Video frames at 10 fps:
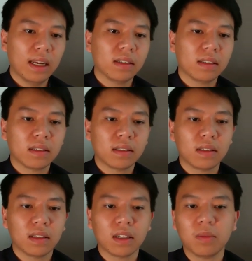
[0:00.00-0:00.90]
And
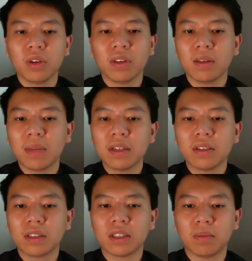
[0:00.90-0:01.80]
the community
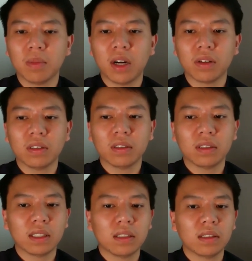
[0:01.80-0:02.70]
mentorship
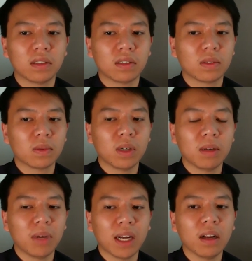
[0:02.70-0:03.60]
model is
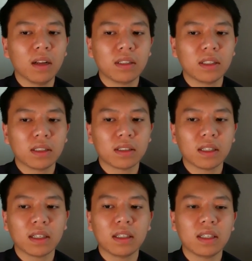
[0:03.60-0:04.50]
what biologists
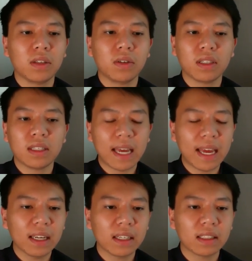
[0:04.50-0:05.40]
can continue to
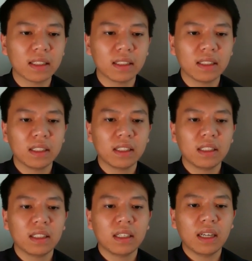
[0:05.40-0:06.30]
take
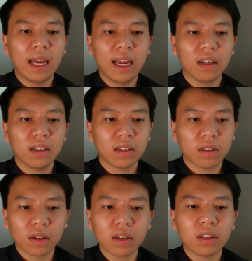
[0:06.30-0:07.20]
and
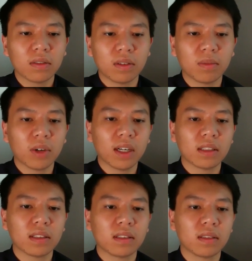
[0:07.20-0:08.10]
learn from
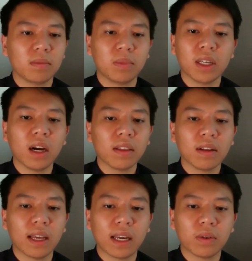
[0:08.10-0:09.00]
Rust beyond the
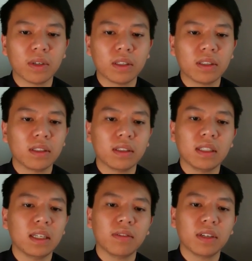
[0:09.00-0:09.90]
language,
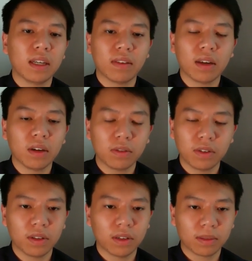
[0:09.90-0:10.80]
even as they go
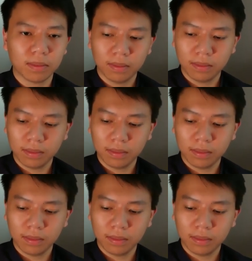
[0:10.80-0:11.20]
further.